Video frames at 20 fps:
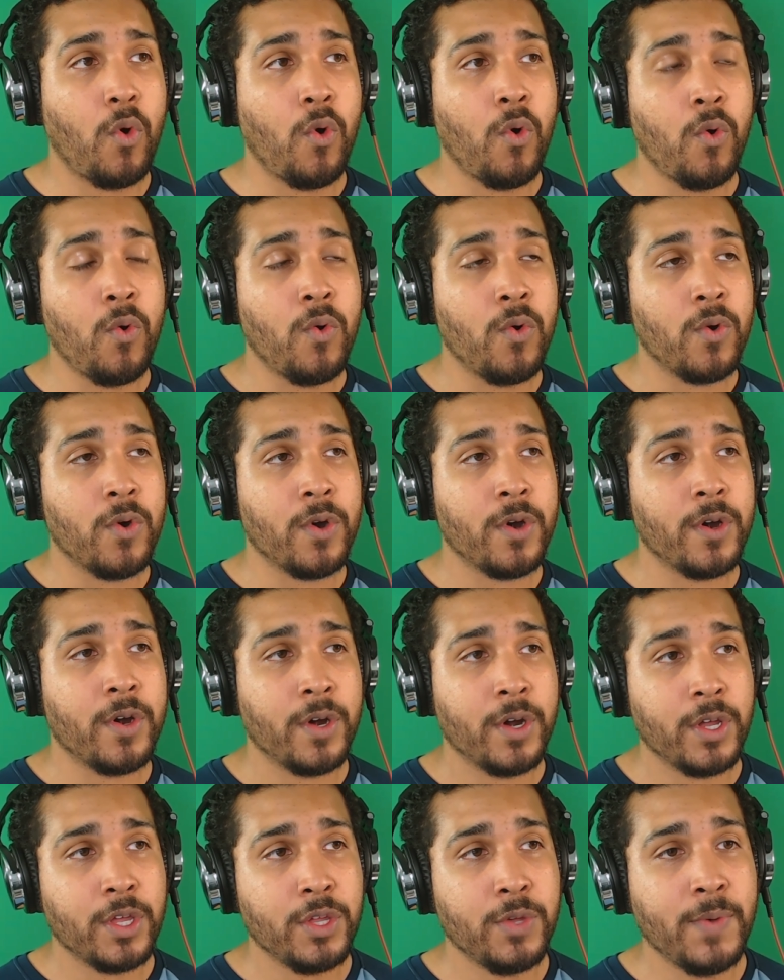
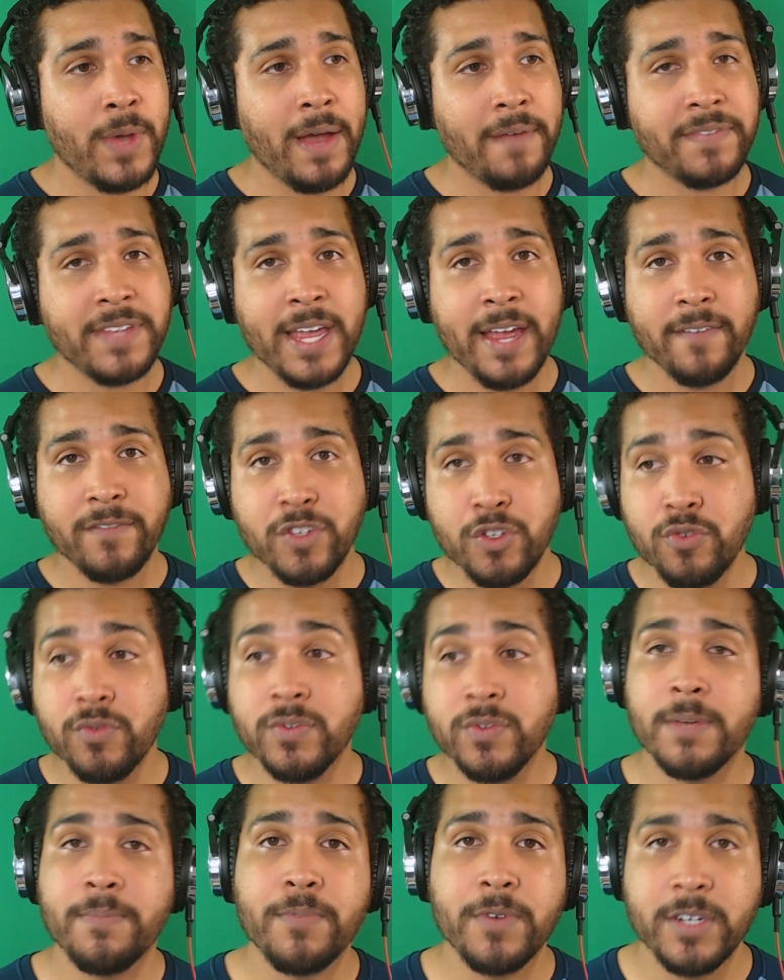or you have to have two
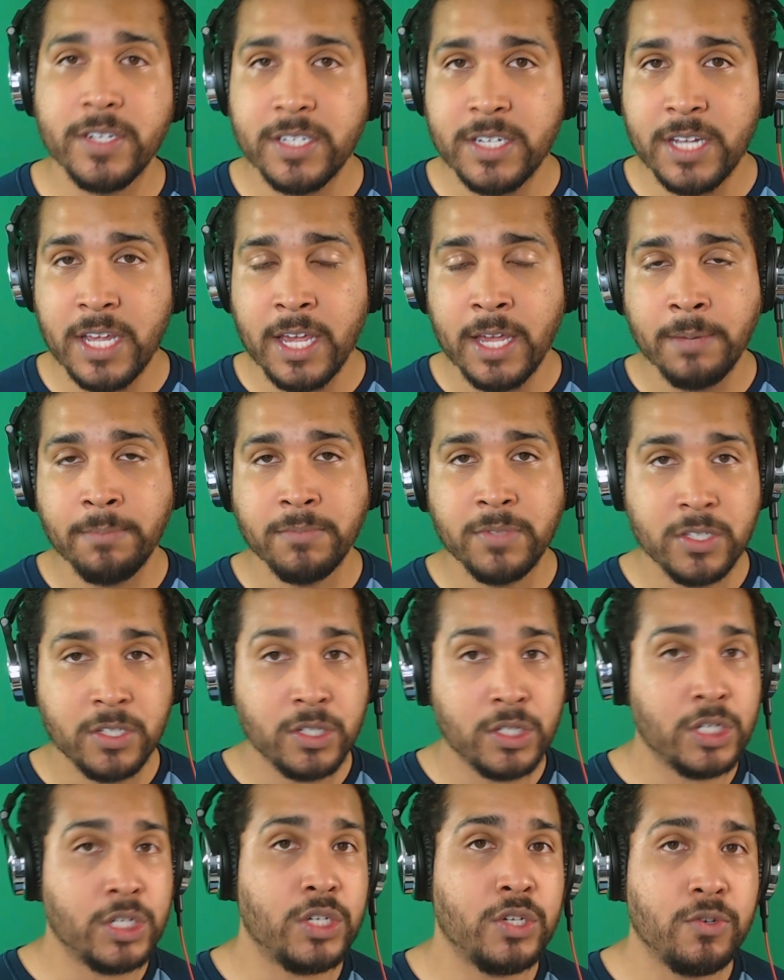separate teams
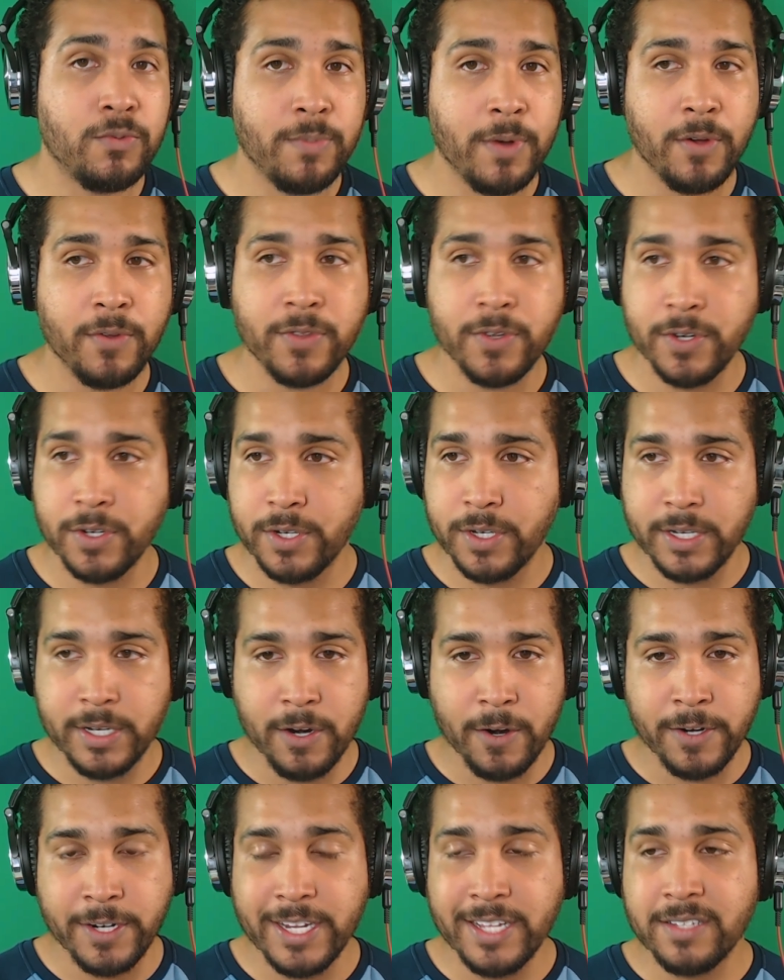to do both
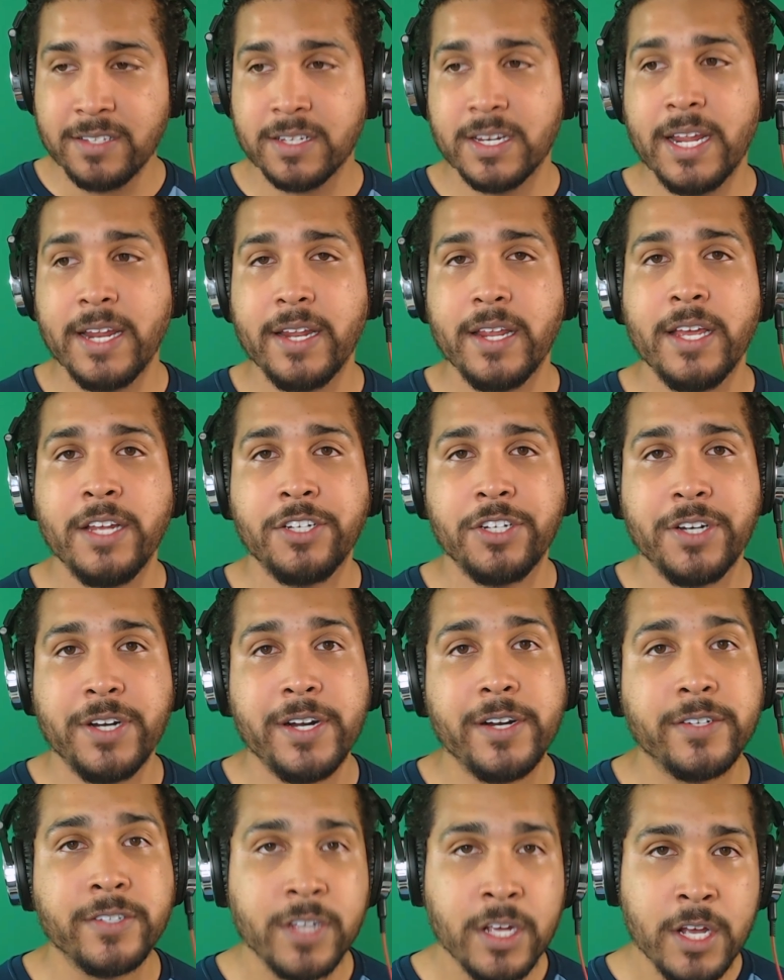or designated
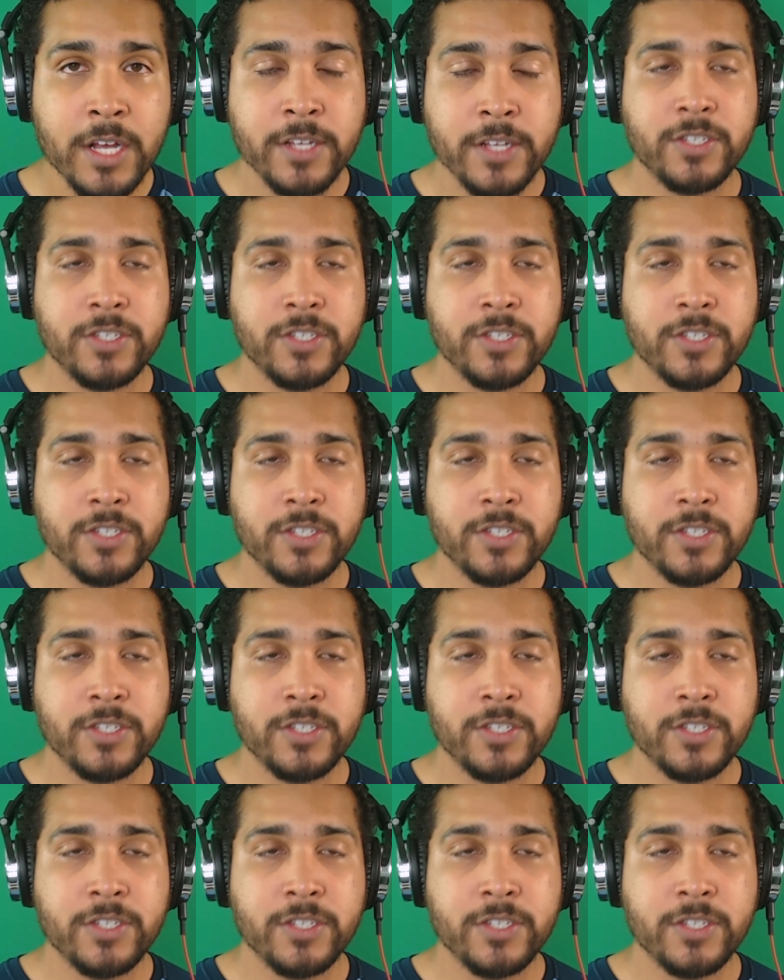engineers.